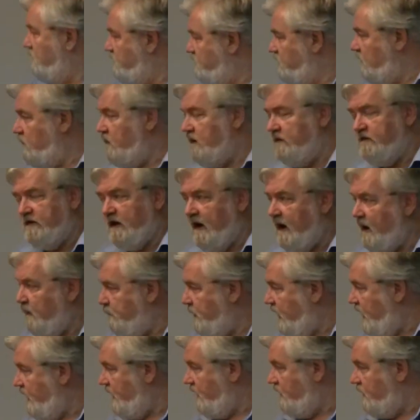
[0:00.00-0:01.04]
to his
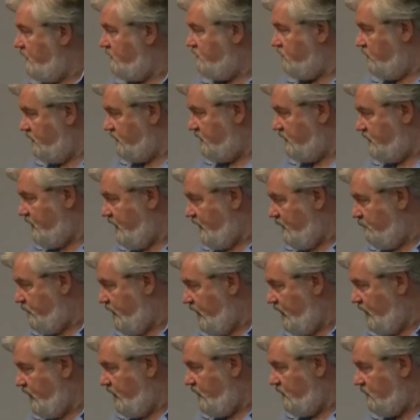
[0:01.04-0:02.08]
campaign and during the
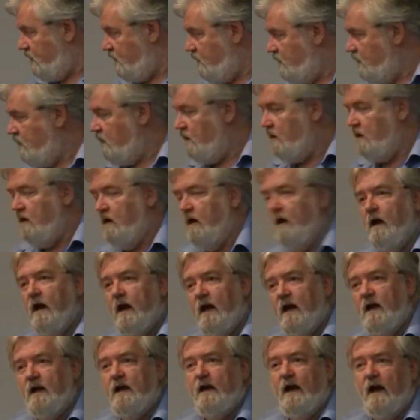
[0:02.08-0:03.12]
campaign,
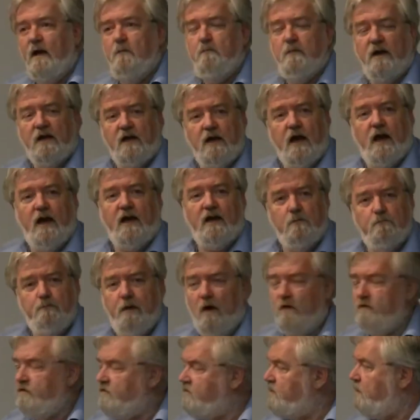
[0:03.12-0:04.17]
he and McCain
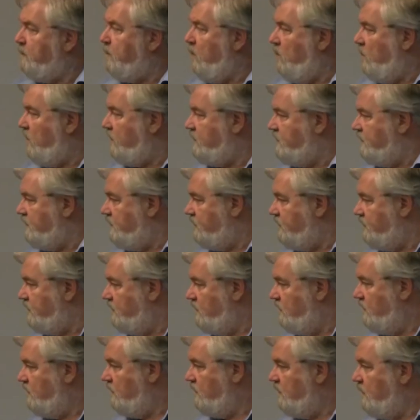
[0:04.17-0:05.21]
both supported
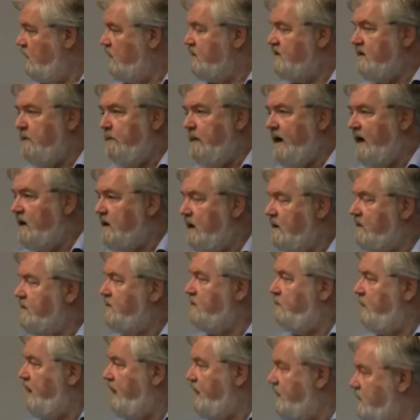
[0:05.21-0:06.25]
the bailout of
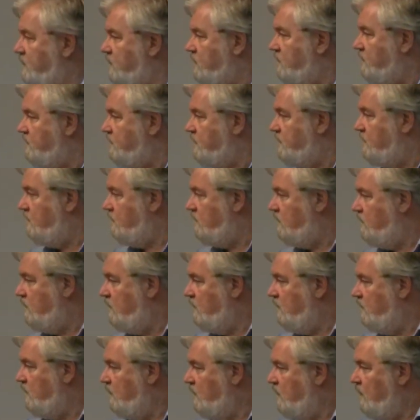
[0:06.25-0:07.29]
the bankers.
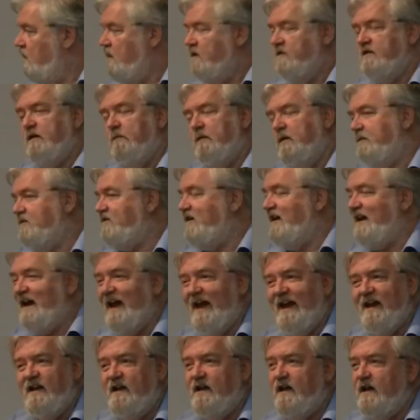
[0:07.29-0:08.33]
Somewhere between
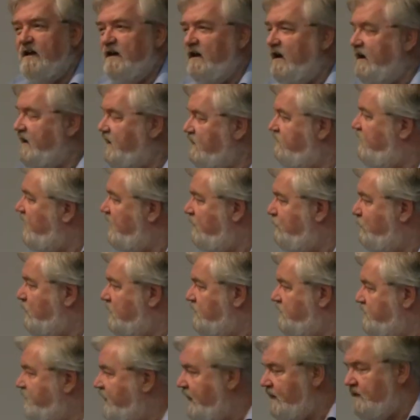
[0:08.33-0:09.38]
80 and
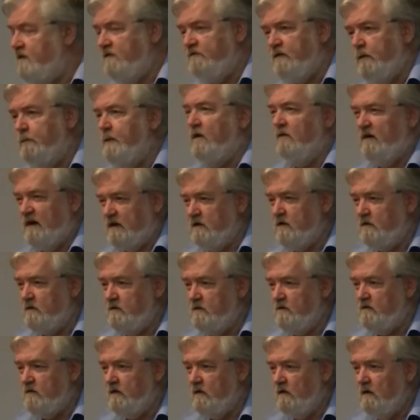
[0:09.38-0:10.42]
95% of
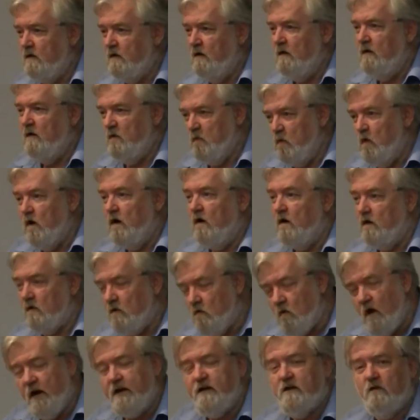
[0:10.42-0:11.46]
Americans were
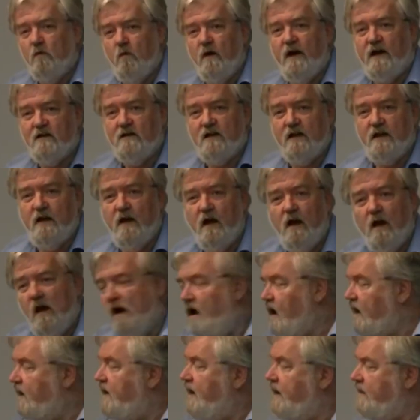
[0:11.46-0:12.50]
quite correctly
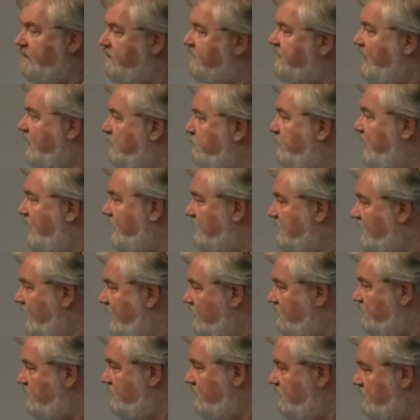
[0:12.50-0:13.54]
against that
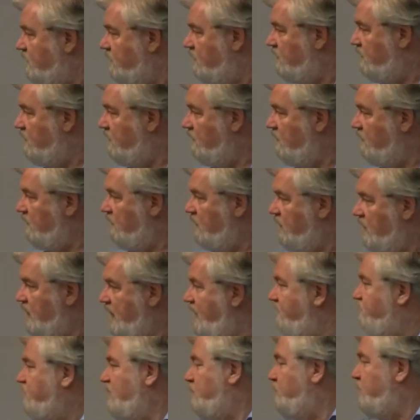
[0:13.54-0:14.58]
bailout.
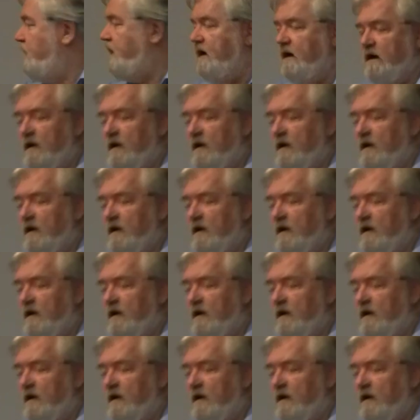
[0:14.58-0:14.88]
Everybody